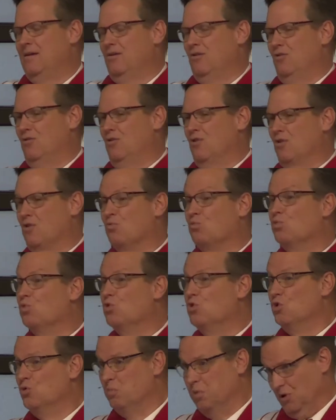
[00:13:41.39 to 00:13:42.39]
or
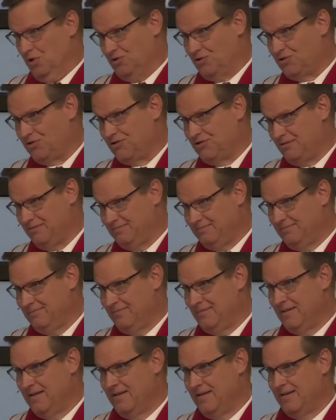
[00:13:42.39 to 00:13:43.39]
rubles
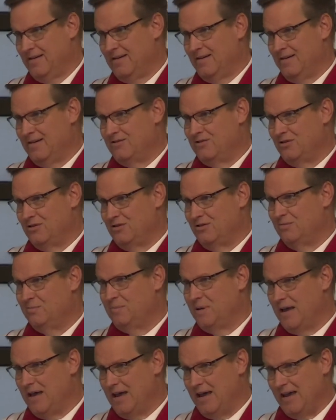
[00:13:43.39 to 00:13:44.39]
to
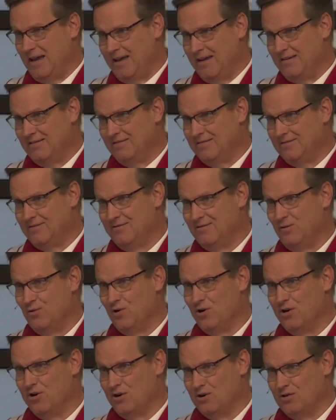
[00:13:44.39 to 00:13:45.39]
pay
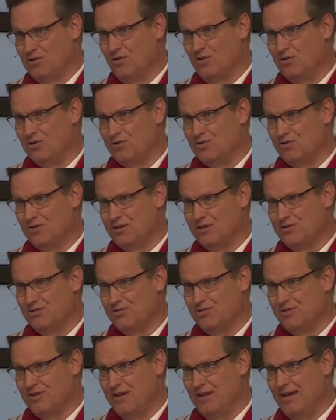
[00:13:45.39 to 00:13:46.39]
for your groceries,
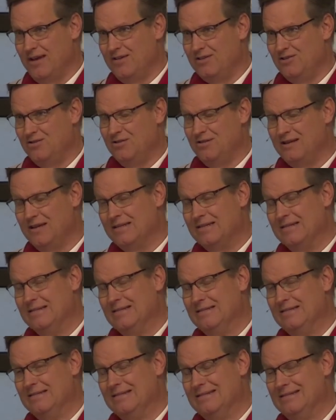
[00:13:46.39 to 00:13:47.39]
and you
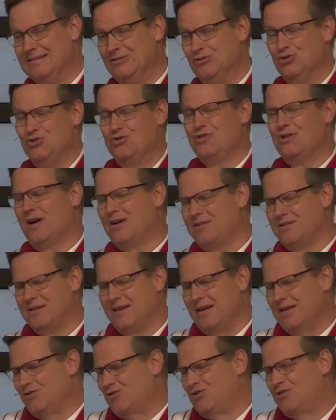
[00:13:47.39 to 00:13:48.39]
start to
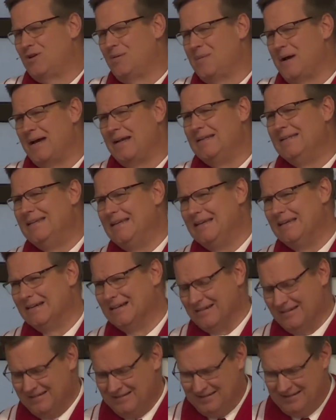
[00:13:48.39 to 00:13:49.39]
get some idea
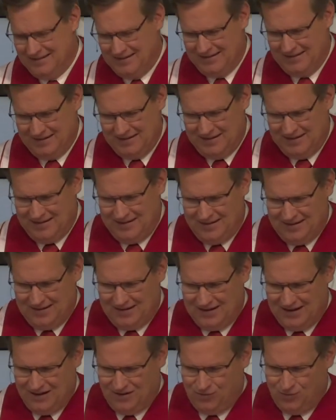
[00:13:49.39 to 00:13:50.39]

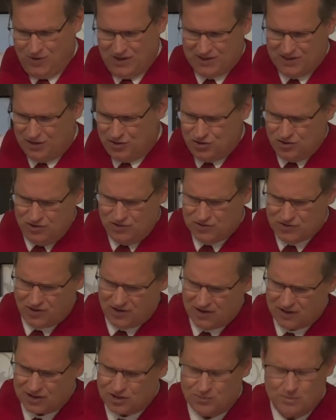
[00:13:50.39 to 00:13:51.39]
of what the Jews
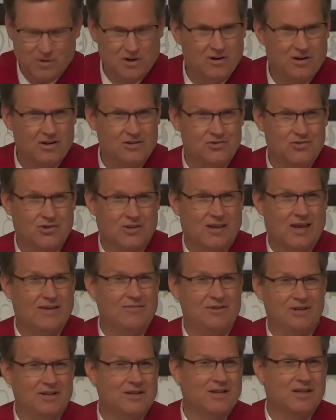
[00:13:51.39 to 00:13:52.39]
are experiencing,
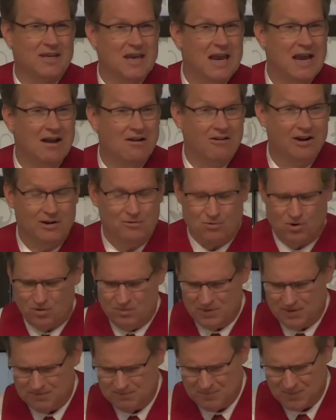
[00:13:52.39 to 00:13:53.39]
having to carry
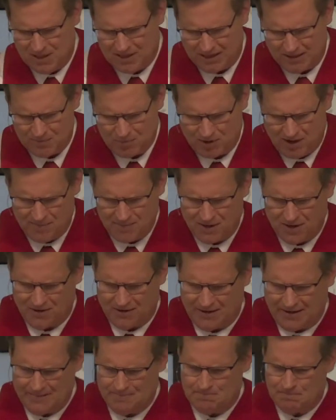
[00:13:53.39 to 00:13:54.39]
Roman money
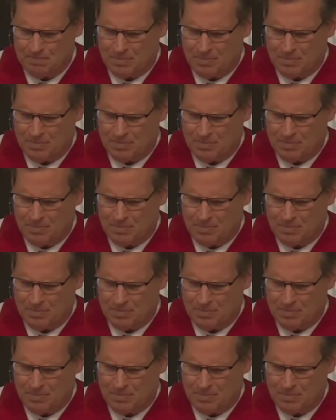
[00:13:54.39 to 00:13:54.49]
primarily.